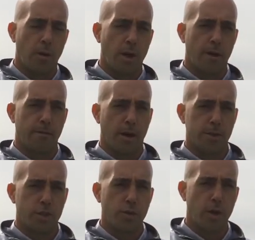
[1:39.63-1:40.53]
We have
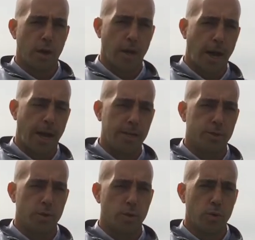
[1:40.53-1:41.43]
two young
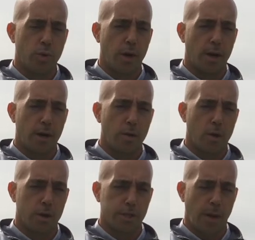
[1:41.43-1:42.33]
guys who
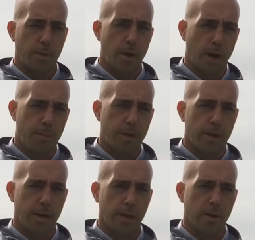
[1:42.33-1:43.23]
are stepping up and
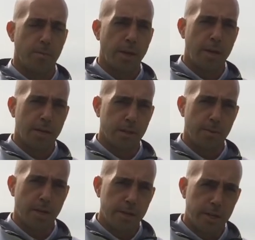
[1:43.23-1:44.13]
competing in some
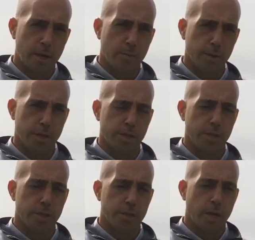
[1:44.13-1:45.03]
of the interior
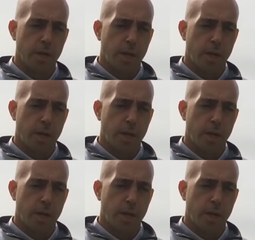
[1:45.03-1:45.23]
positions.